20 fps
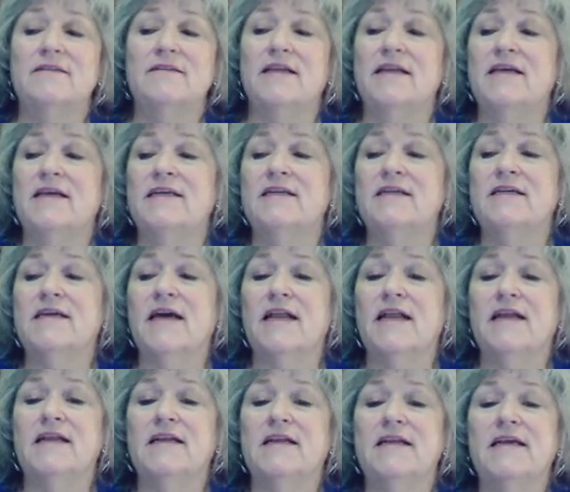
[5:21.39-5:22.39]
that
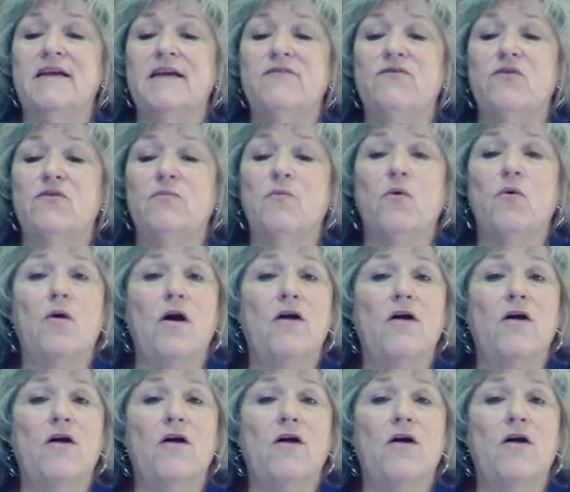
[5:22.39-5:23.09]
indicated a need for more